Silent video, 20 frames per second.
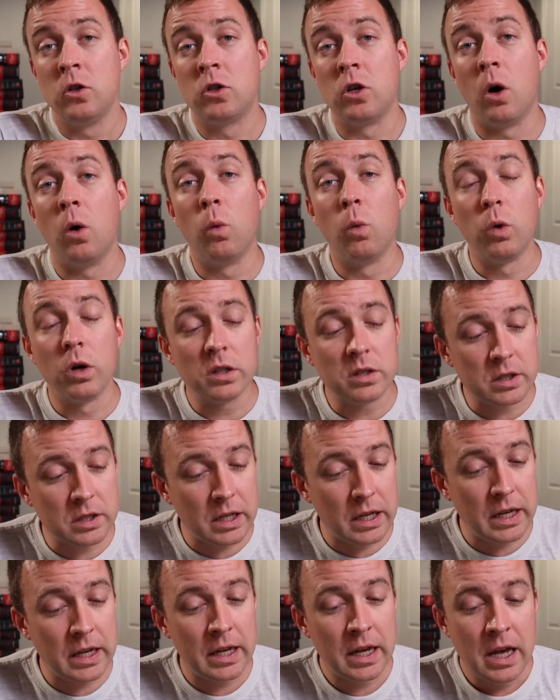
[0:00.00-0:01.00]
So we'll
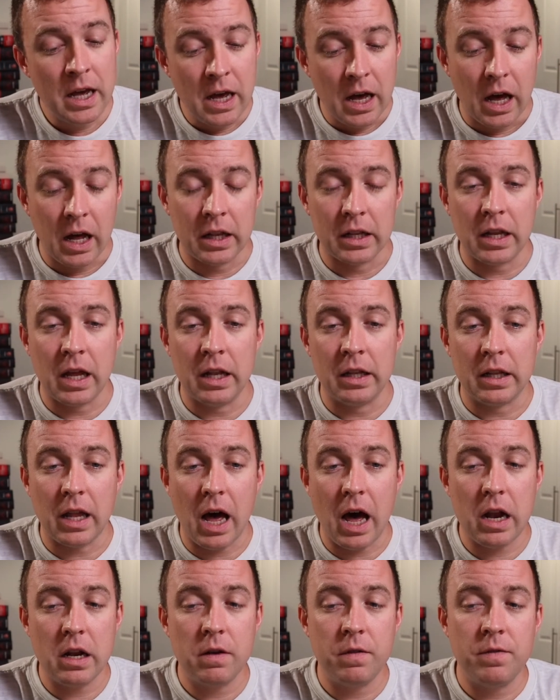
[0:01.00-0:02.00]
see a, a
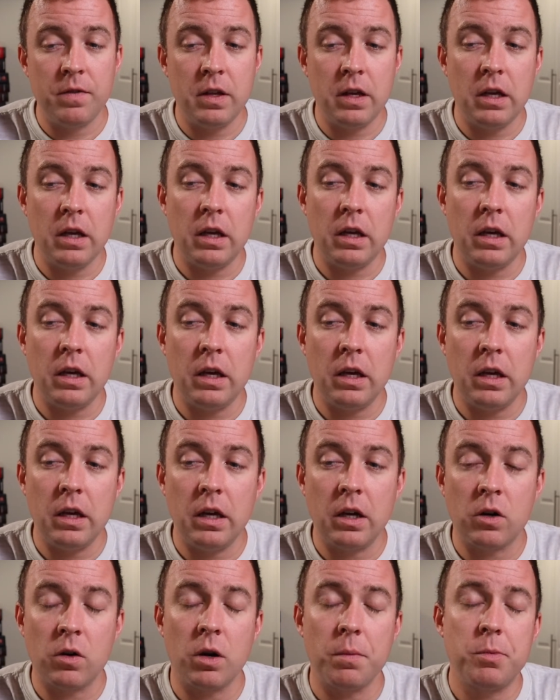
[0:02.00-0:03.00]
lot of
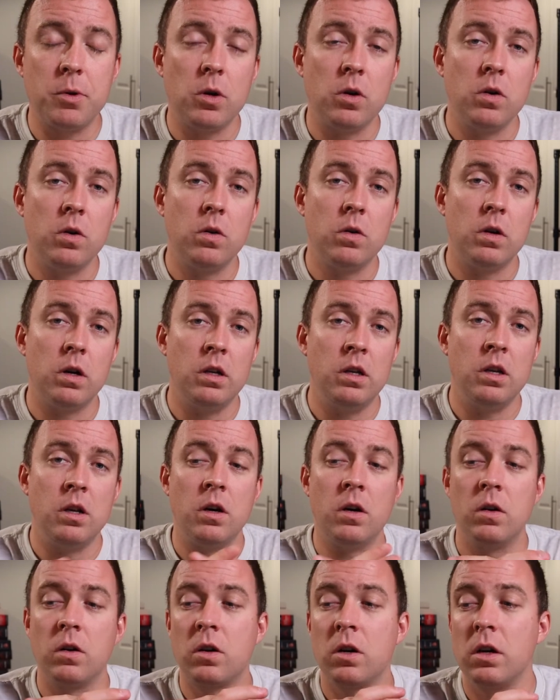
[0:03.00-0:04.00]
the crypto, you
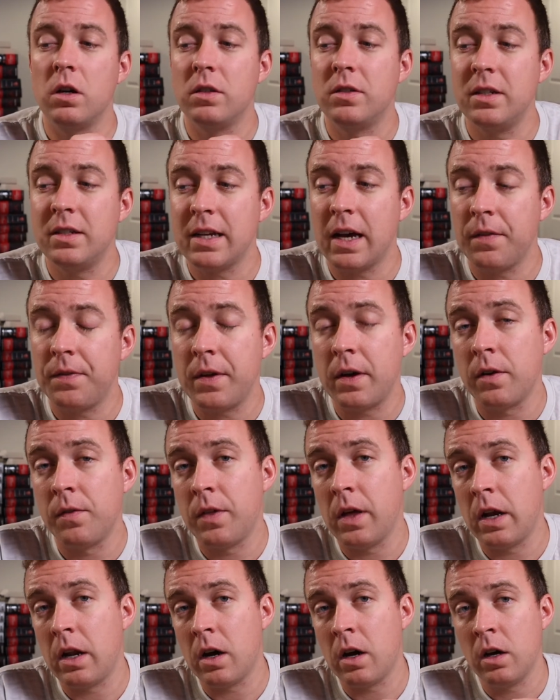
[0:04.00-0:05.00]
know, currencies out there
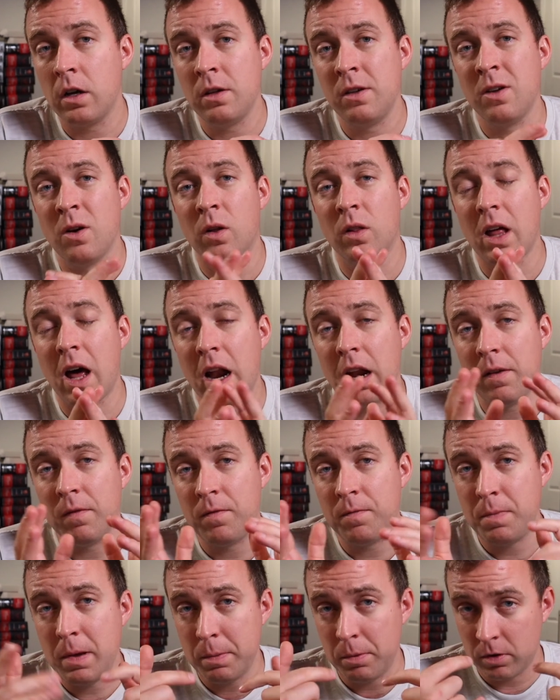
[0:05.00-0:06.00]
that, you know, a lot
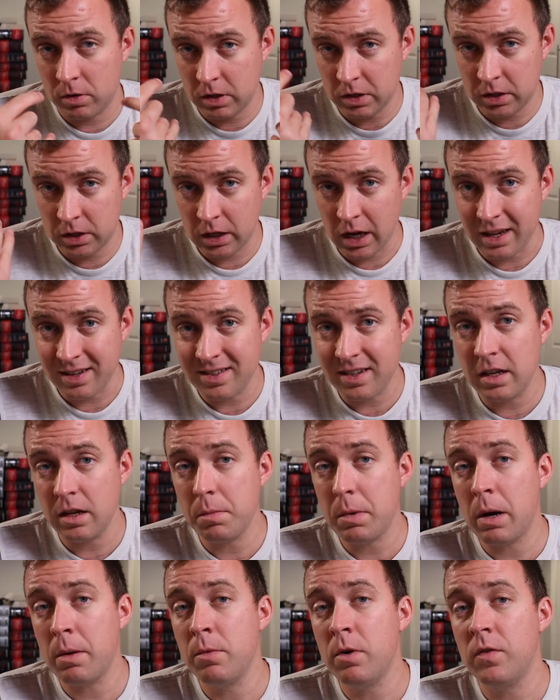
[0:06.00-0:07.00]
of people are
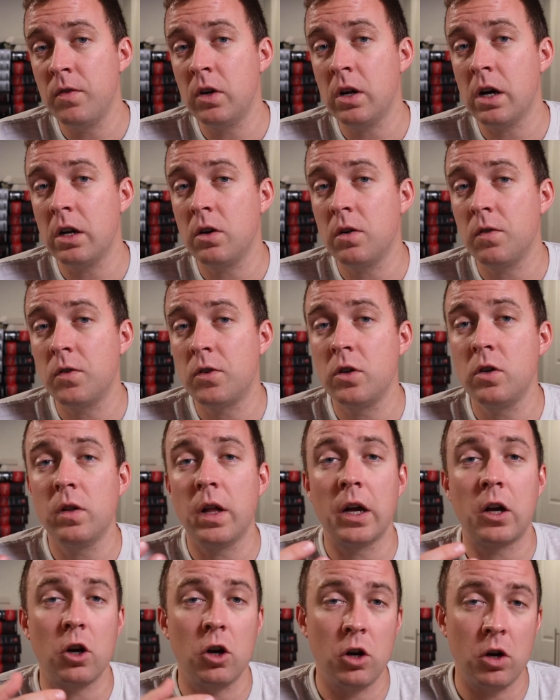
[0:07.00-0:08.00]
discussing about moving on over to,
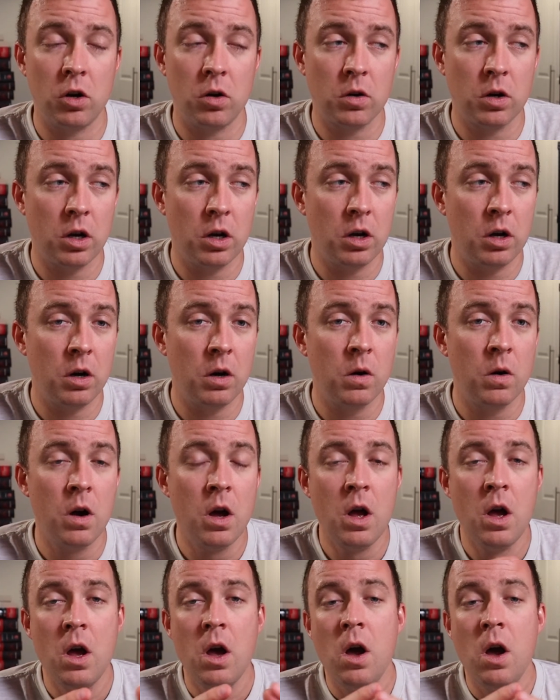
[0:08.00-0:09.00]
like
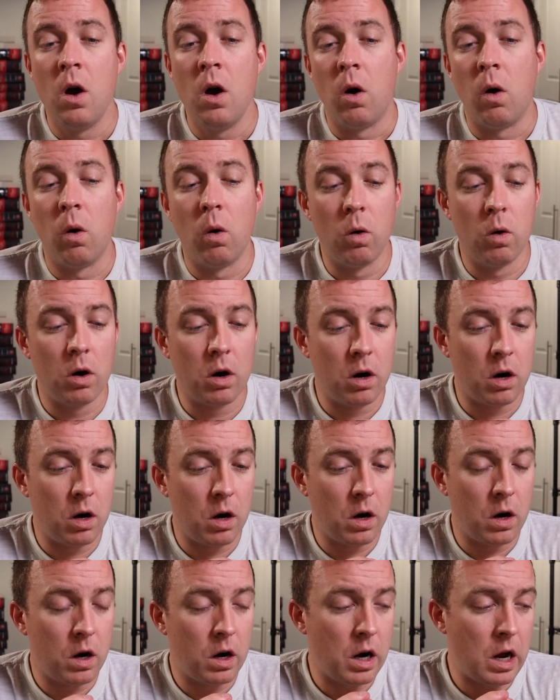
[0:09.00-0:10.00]
Ergo
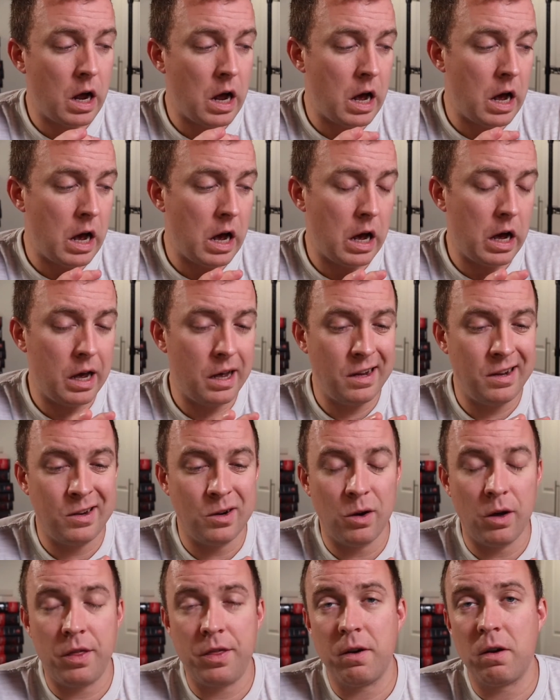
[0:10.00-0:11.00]
or, uh,
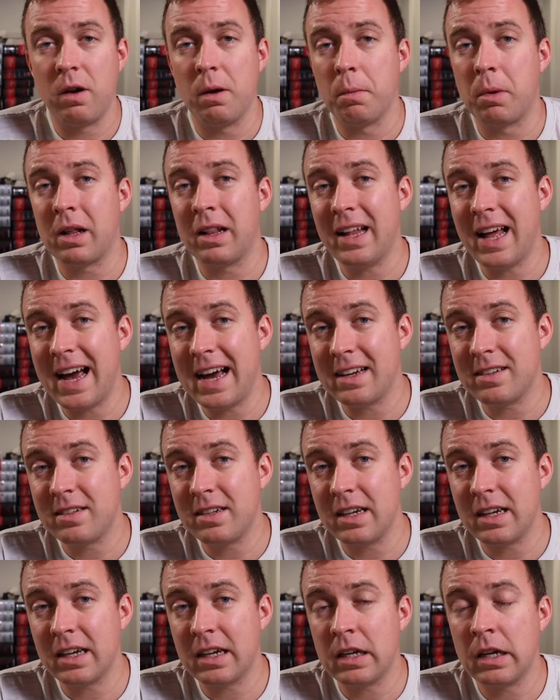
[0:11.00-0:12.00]
you know, Ethereum
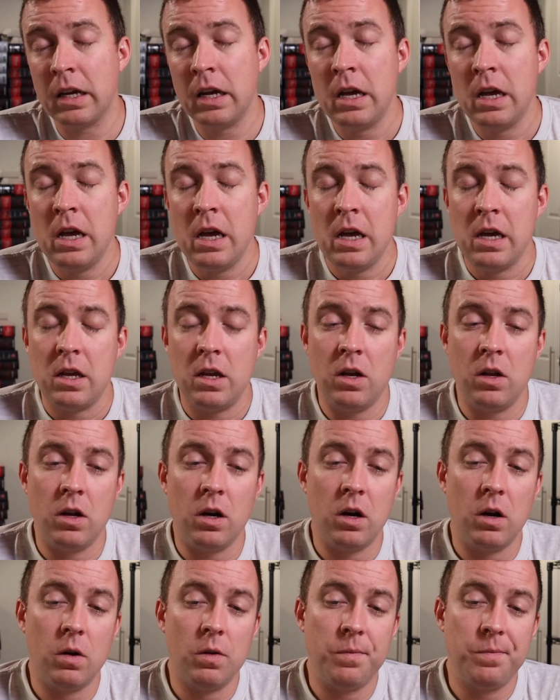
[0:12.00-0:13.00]
Classic, you
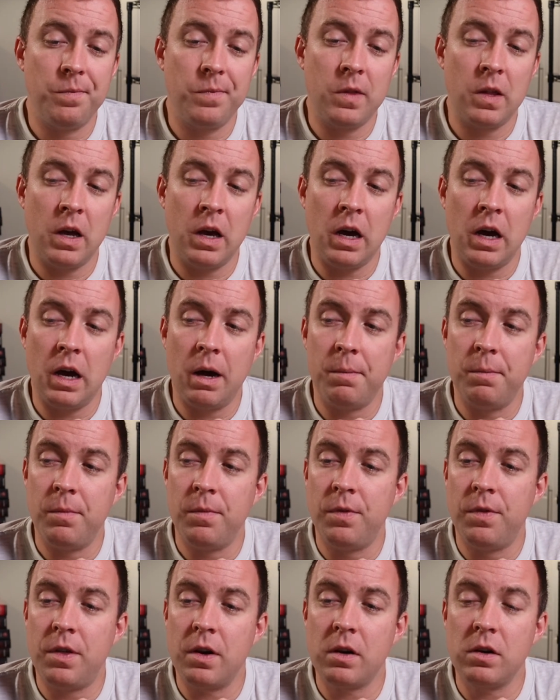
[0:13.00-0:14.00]
know, um,
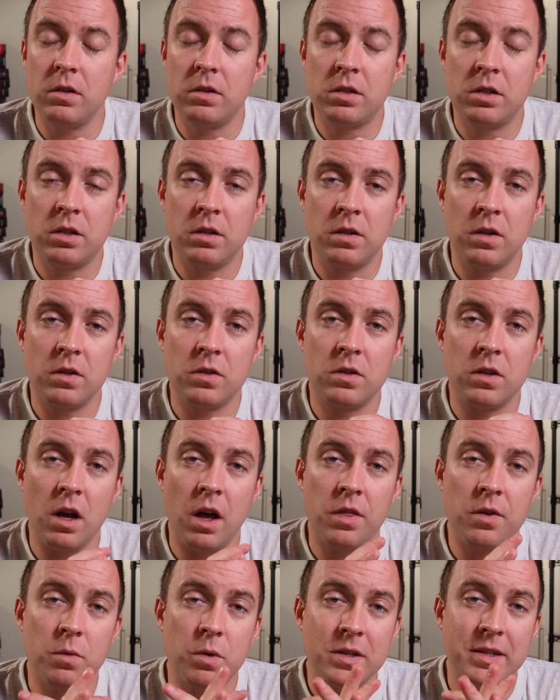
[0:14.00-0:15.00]
there's, there's
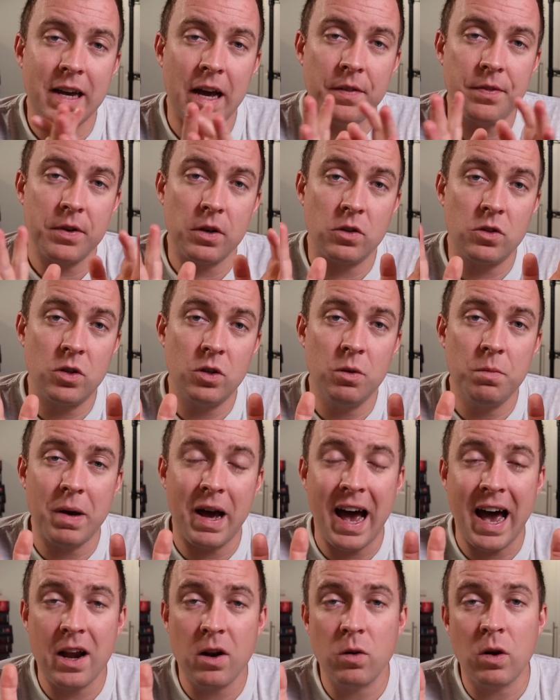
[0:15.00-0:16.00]
other ones out there too,
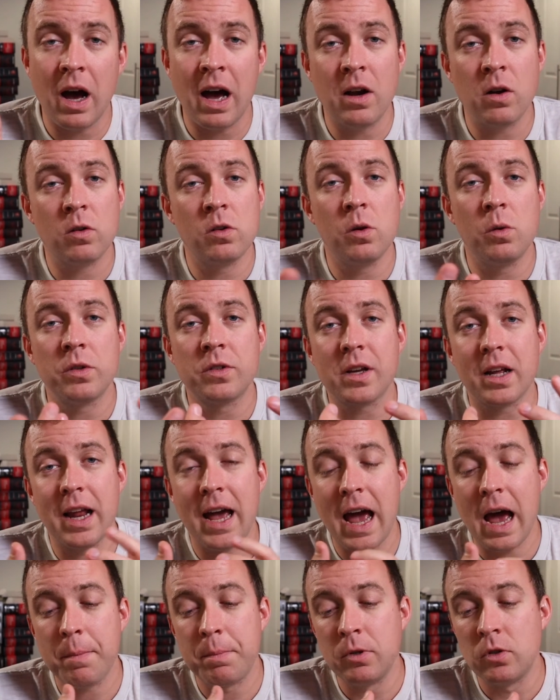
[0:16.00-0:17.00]
but I don't, I don't know what's
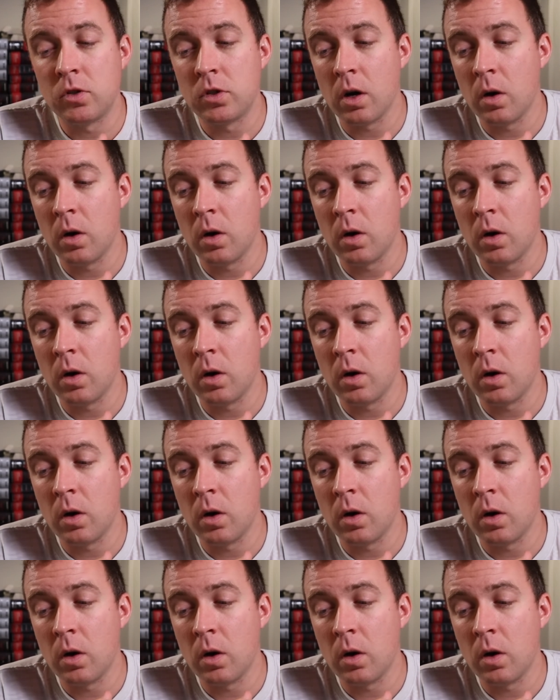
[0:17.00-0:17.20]
going to happen.